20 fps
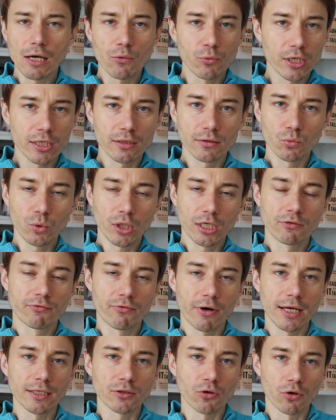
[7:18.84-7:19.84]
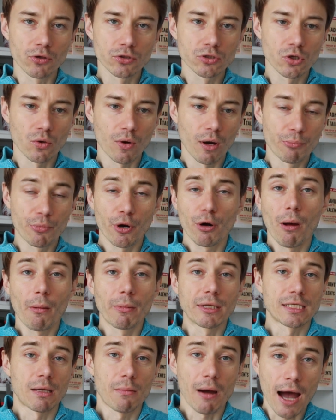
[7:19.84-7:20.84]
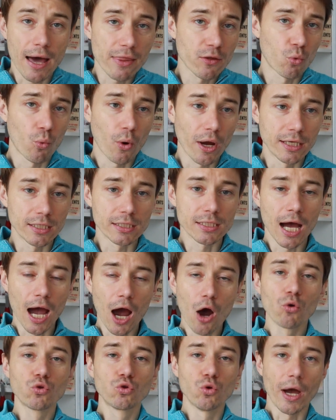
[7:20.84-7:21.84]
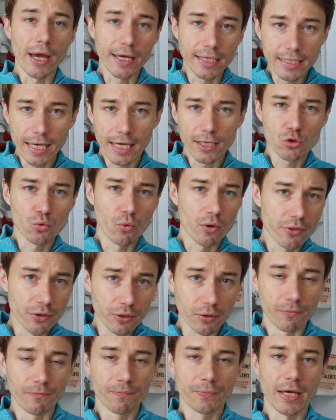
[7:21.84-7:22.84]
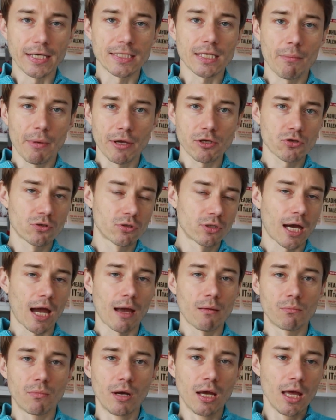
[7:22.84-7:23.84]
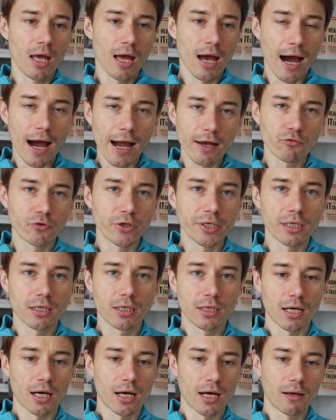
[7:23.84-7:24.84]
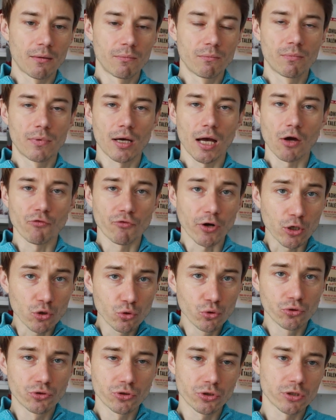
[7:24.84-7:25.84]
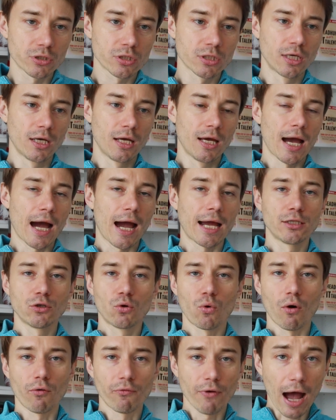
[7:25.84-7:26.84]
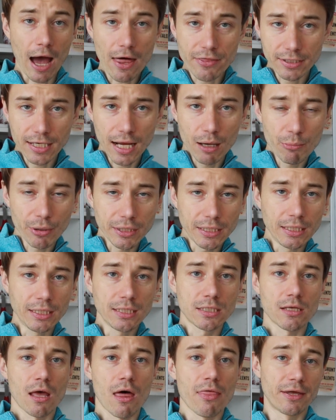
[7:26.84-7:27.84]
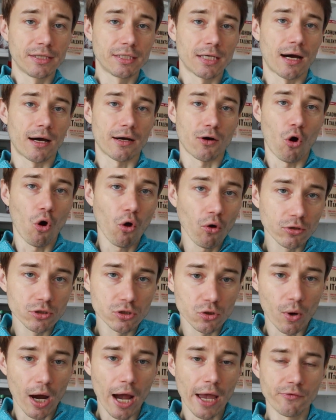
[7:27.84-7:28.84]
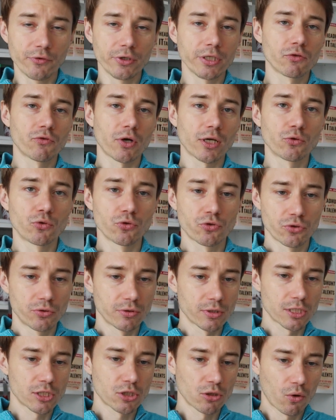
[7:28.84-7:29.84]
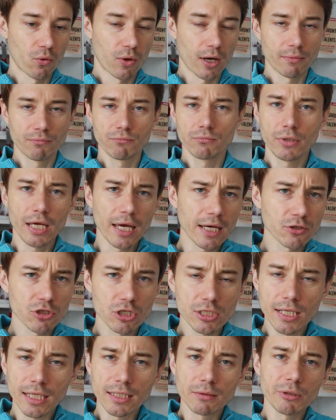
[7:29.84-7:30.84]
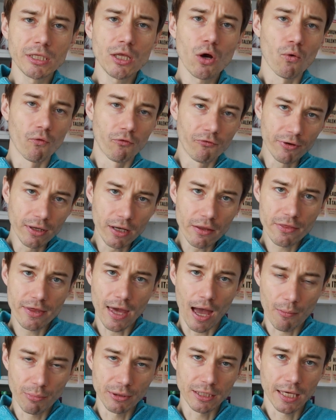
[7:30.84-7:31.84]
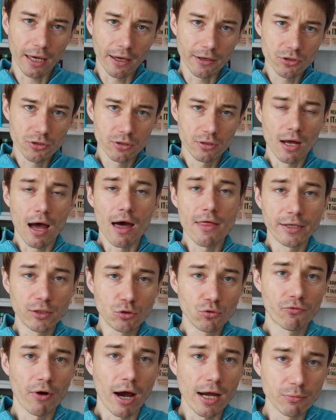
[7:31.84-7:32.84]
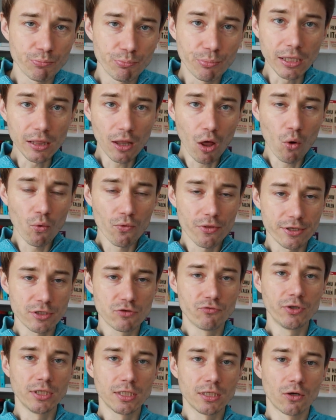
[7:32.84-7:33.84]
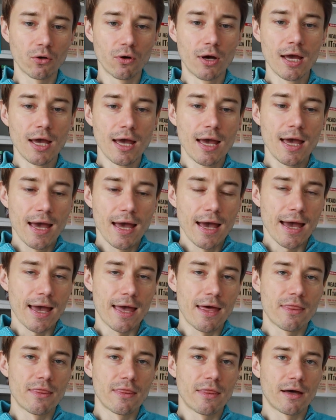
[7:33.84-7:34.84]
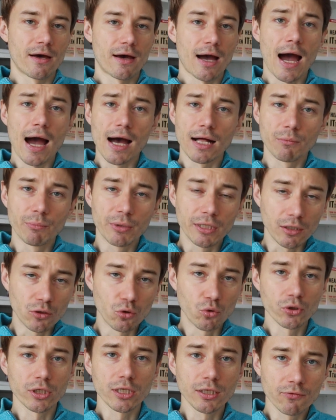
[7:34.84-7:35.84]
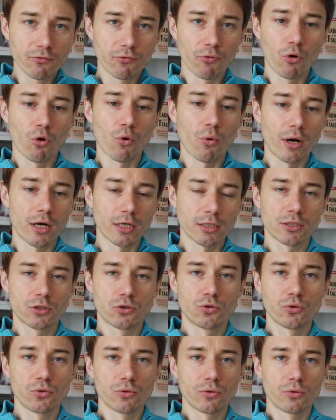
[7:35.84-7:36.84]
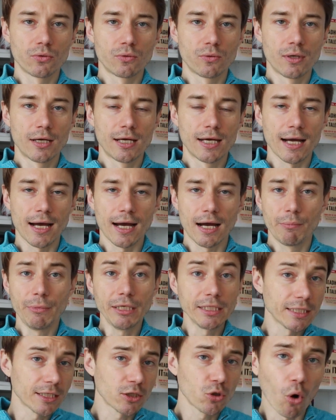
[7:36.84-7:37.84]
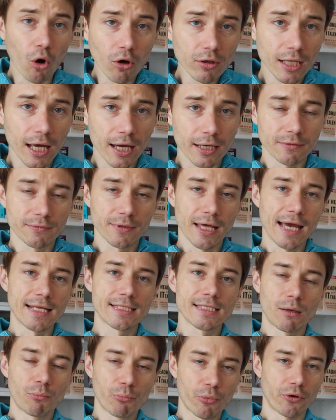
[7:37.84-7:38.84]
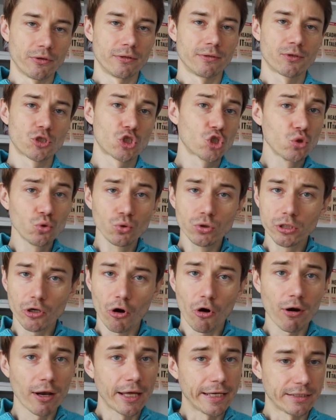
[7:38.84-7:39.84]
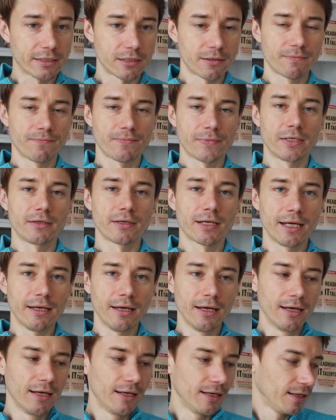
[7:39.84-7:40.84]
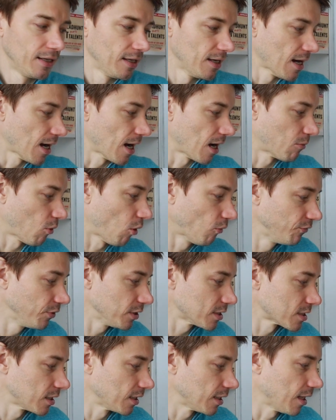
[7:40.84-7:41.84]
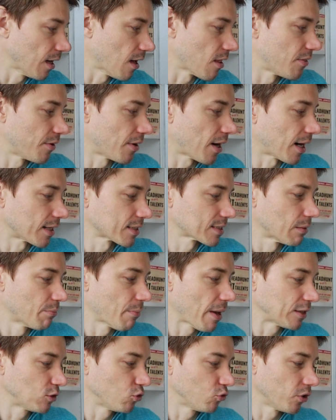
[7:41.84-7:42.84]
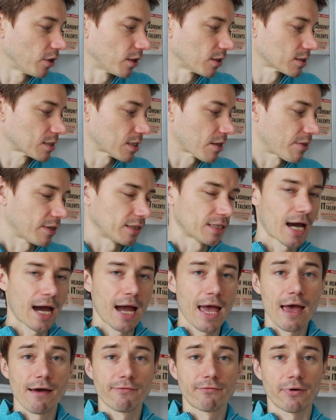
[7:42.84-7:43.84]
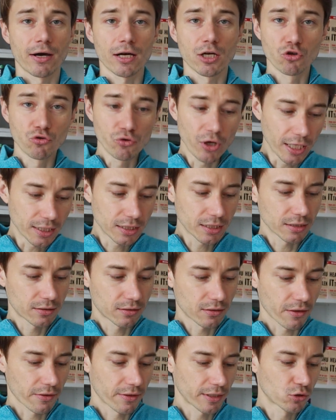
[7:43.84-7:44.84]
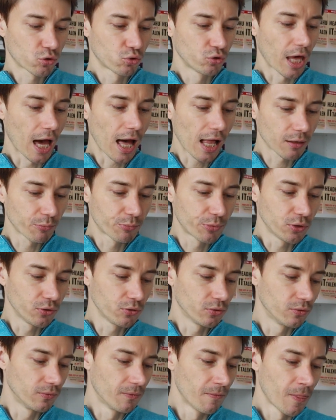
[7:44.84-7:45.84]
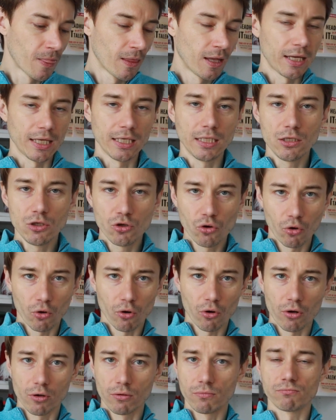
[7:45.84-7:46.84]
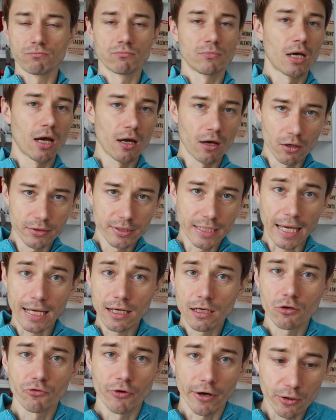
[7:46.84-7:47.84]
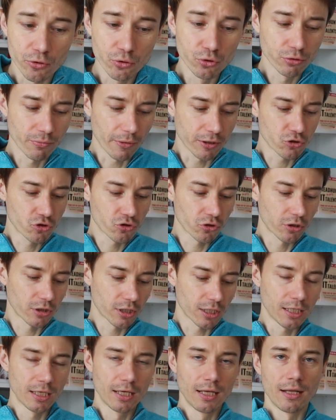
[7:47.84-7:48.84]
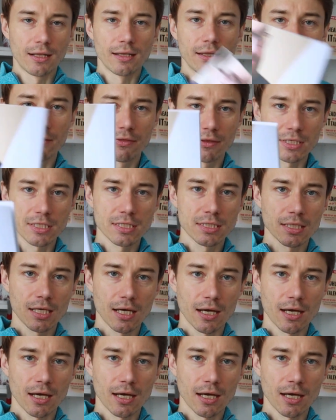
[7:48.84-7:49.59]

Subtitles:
we can find also probably some other ways how to engage with you. As I mentioned, I'm hiring recruiters. I know of other companies that are also hiring recruiters. So just let me know. Fill in the application that you find below this video, and I'll be looking forward to meeting you online at some point, sooner or later. Okay. Obviously, there are some materials that I have created that could help you in your tech recruitment journey, like this